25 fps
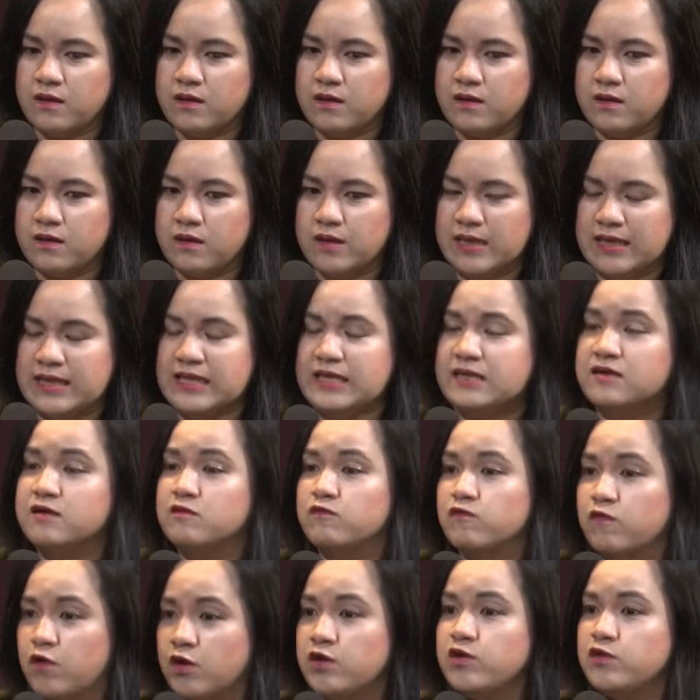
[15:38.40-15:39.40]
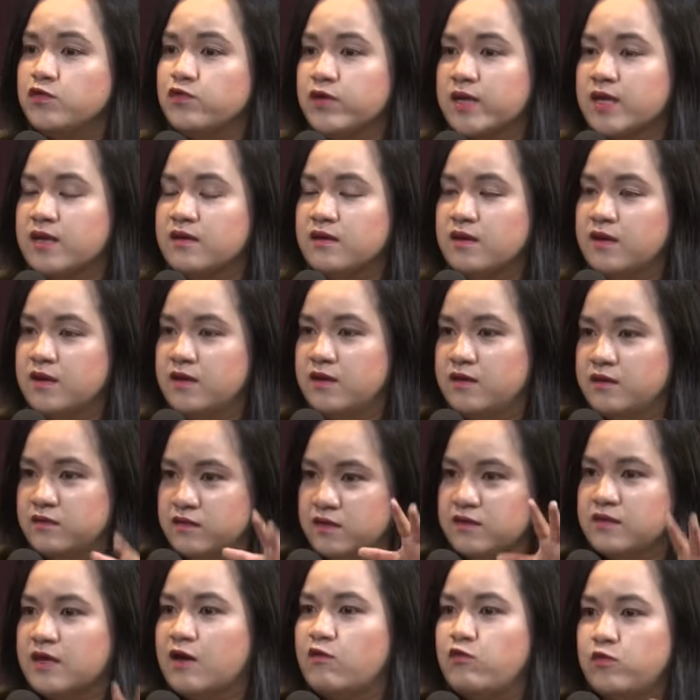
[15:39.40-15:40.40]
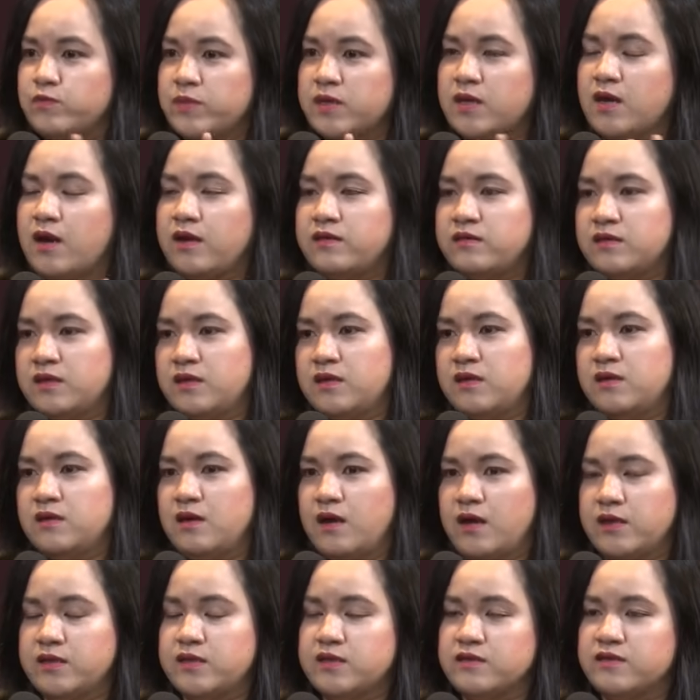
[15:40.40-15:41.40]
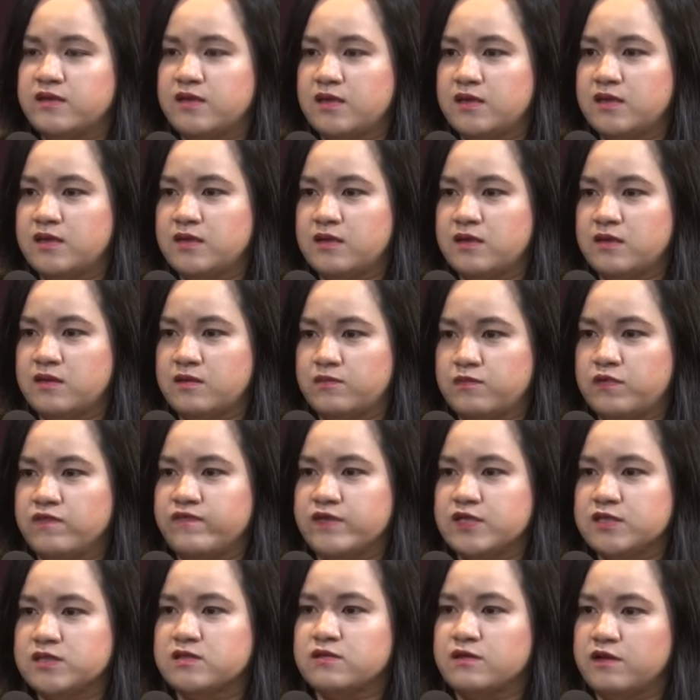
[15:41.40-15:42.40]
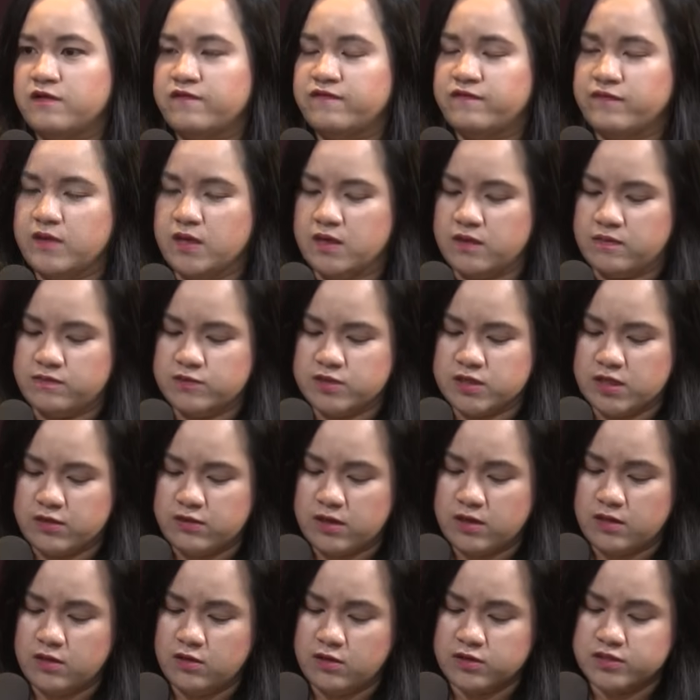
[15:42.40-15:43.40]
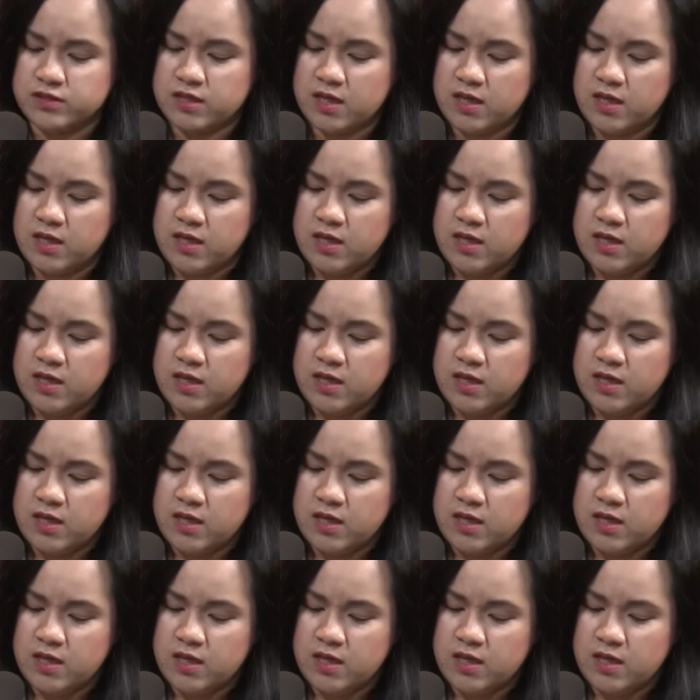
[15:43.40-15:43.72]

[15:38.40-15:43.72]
illegal wrongdoing, then that will be under the provision of Sharia laws.